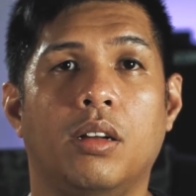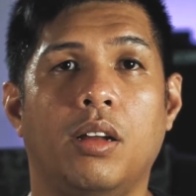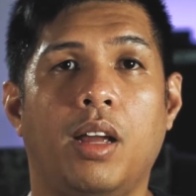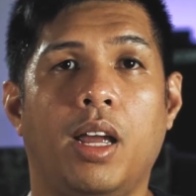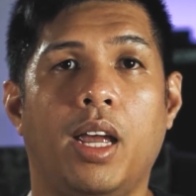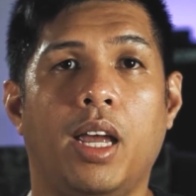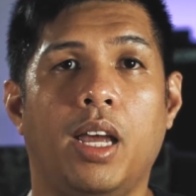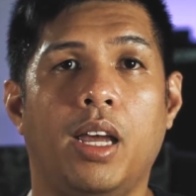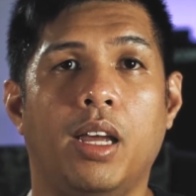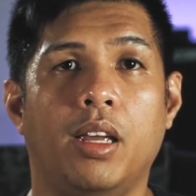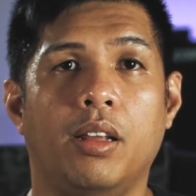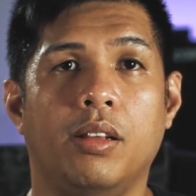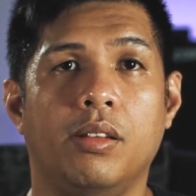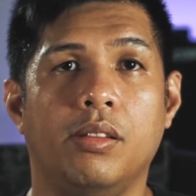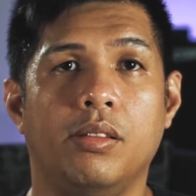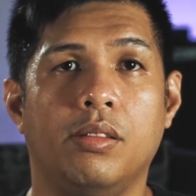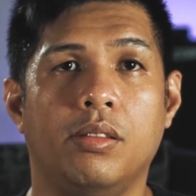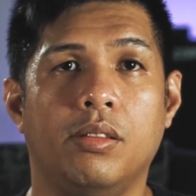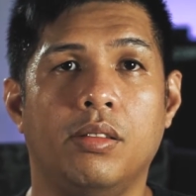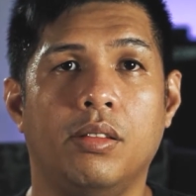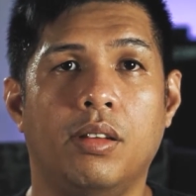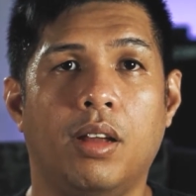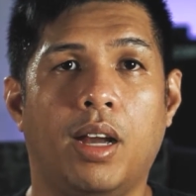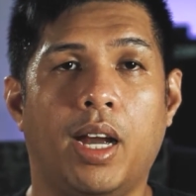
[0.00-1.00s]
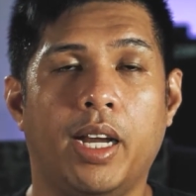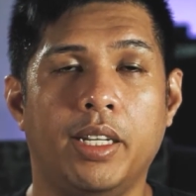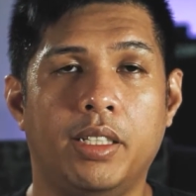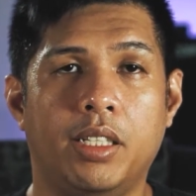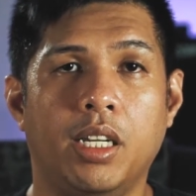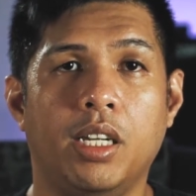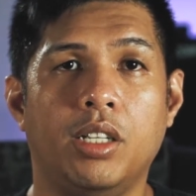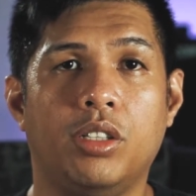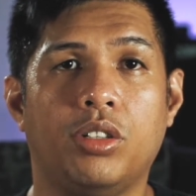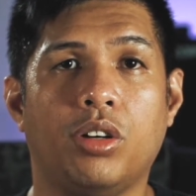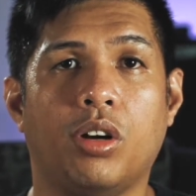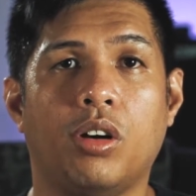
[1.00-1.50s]
And I
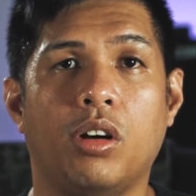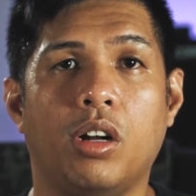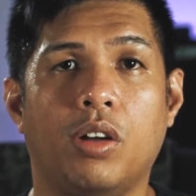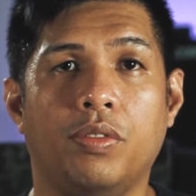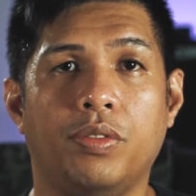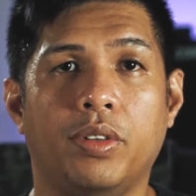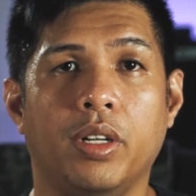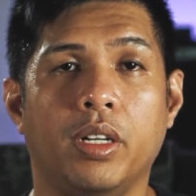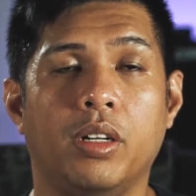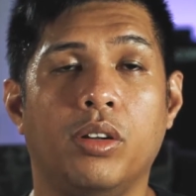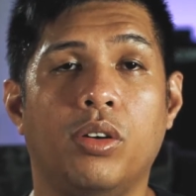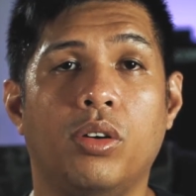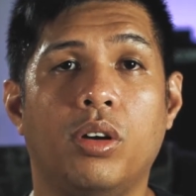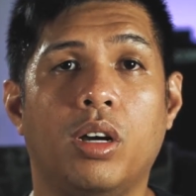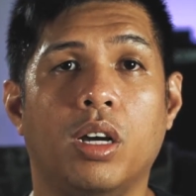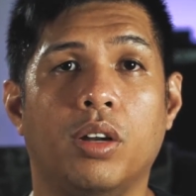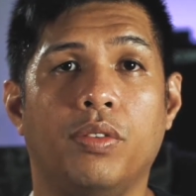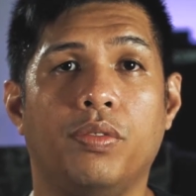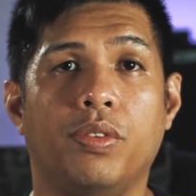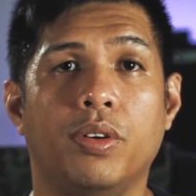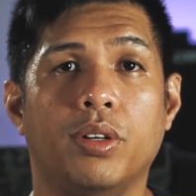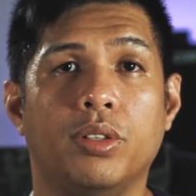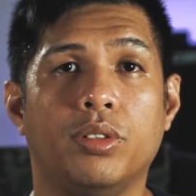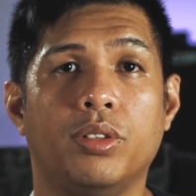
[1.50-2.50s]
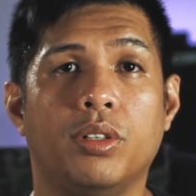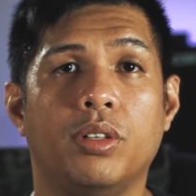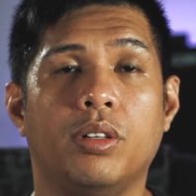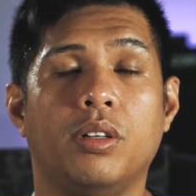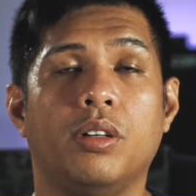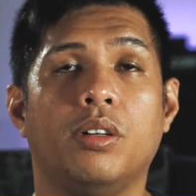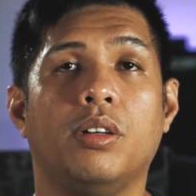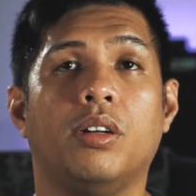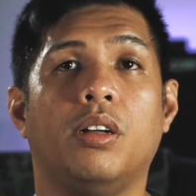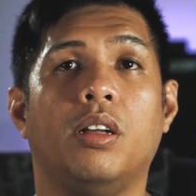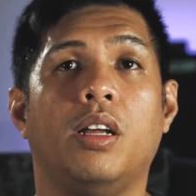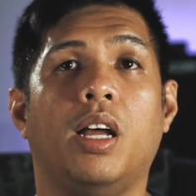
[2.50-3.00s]
did turn off the low cut filter.
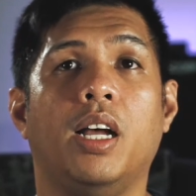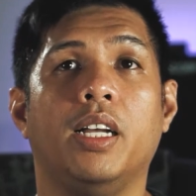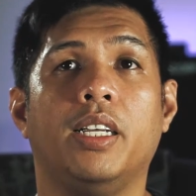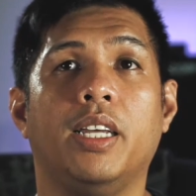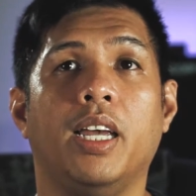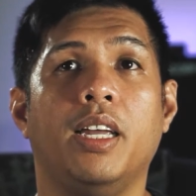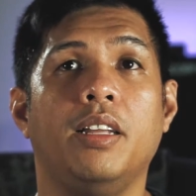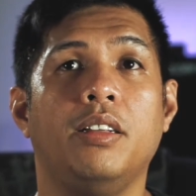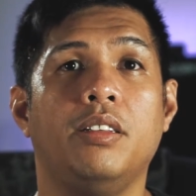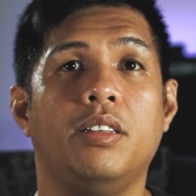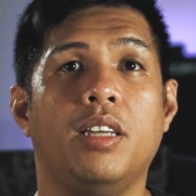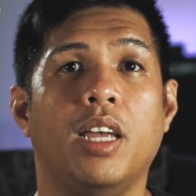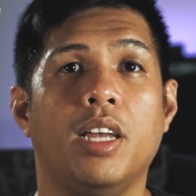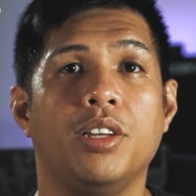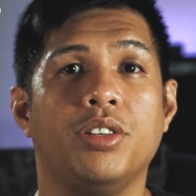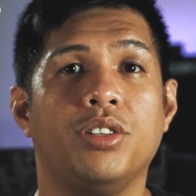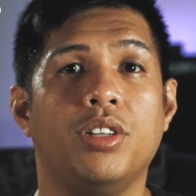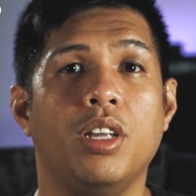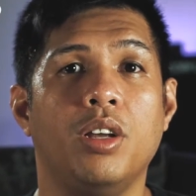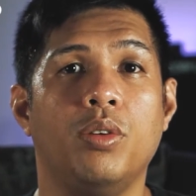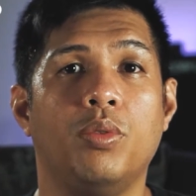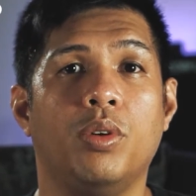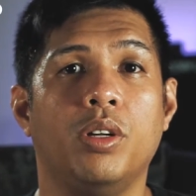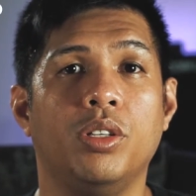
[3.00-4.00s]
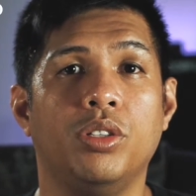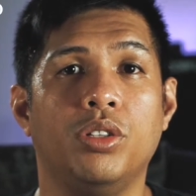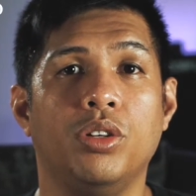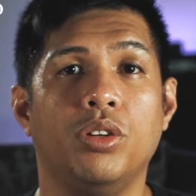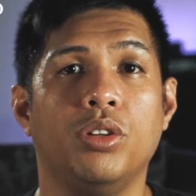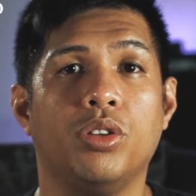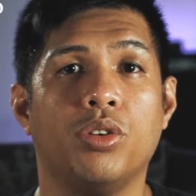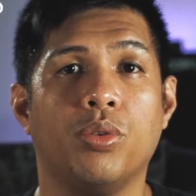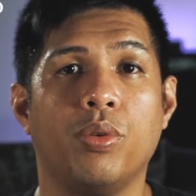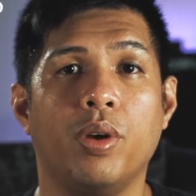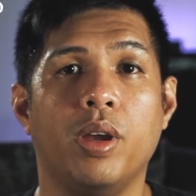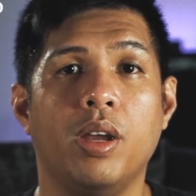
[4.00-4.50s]
Again, testing 1 2
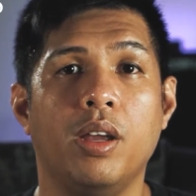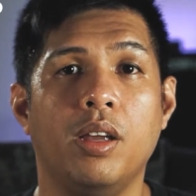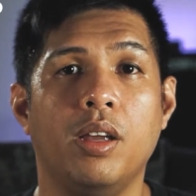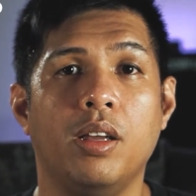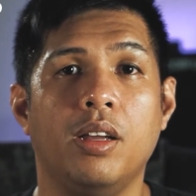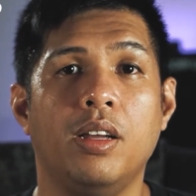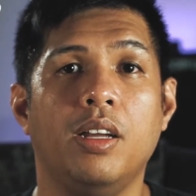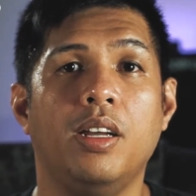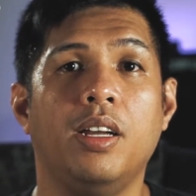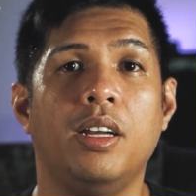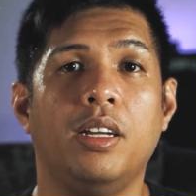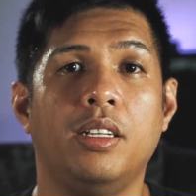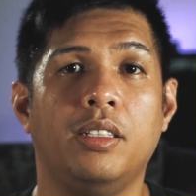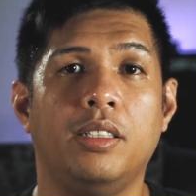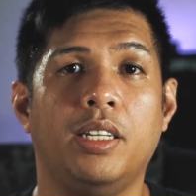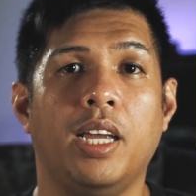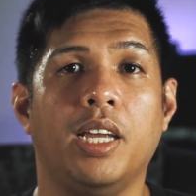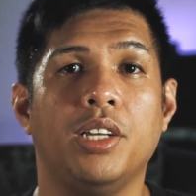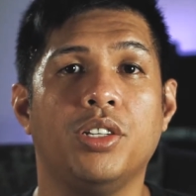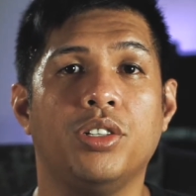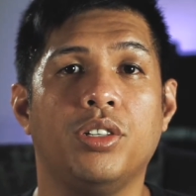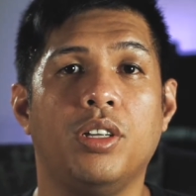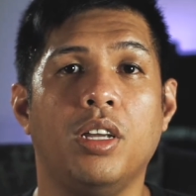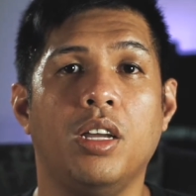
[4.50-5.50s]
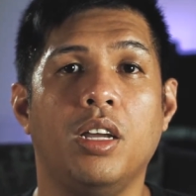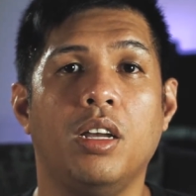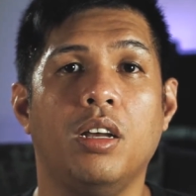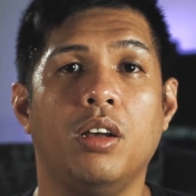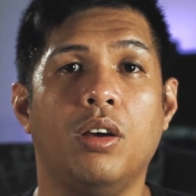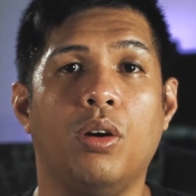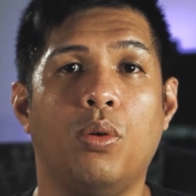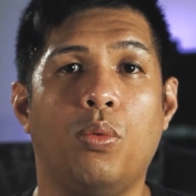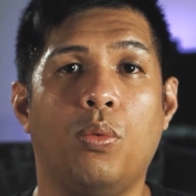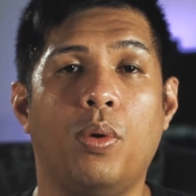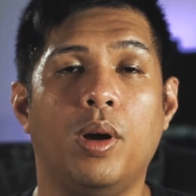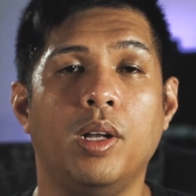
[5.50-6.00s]
3. Testing
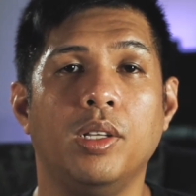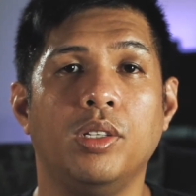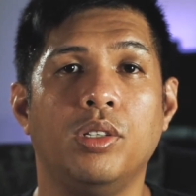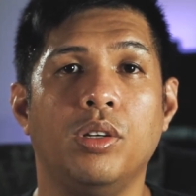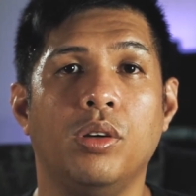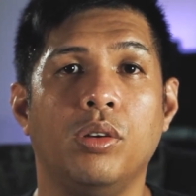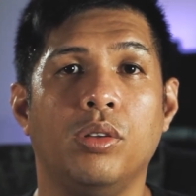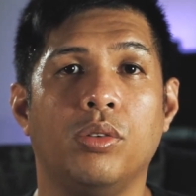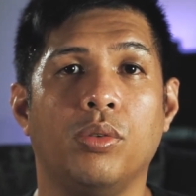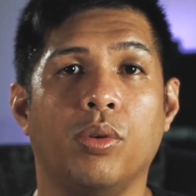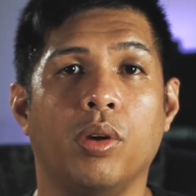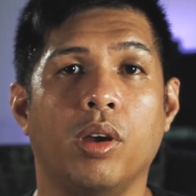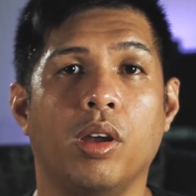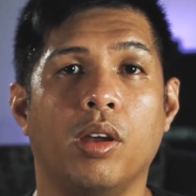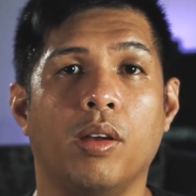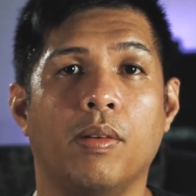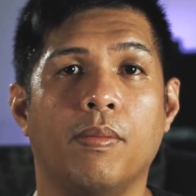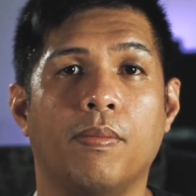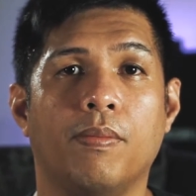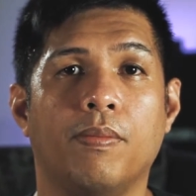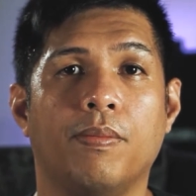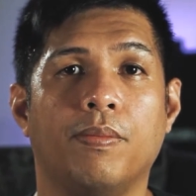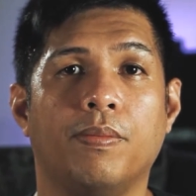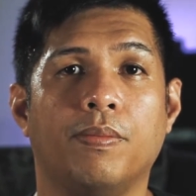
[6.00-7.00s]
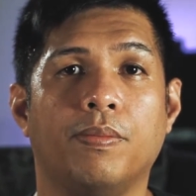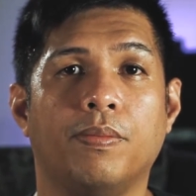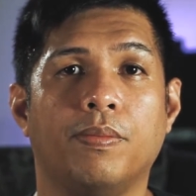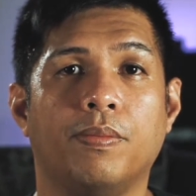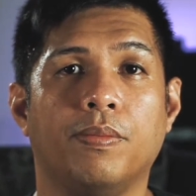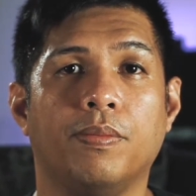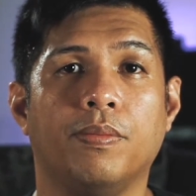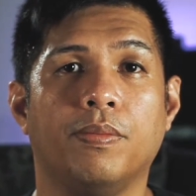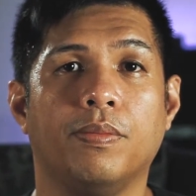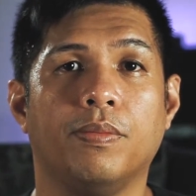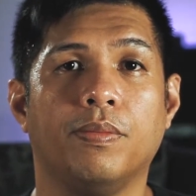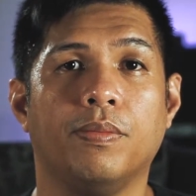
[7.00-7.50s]
1 2
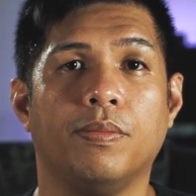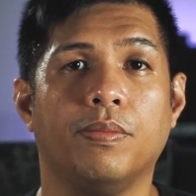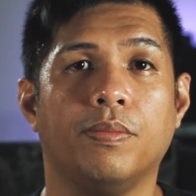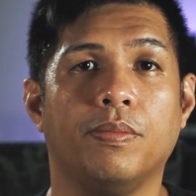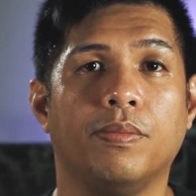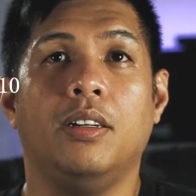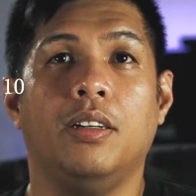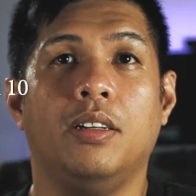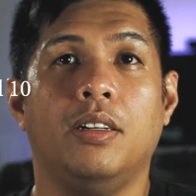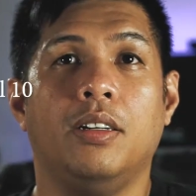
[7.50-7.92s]
3.